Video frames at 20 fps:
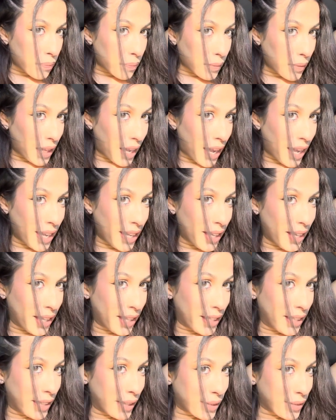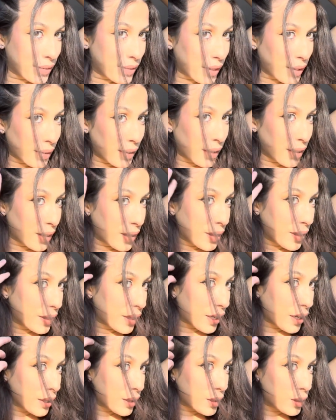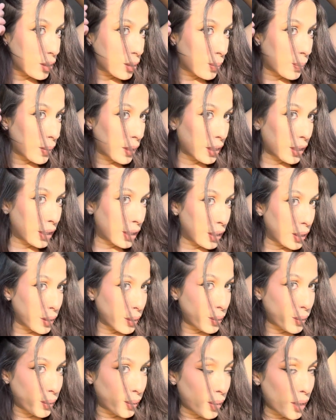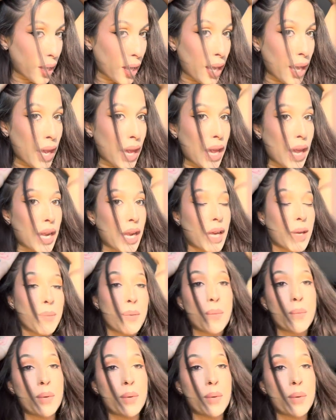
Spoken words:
No, for real though, they're super cute, and I've been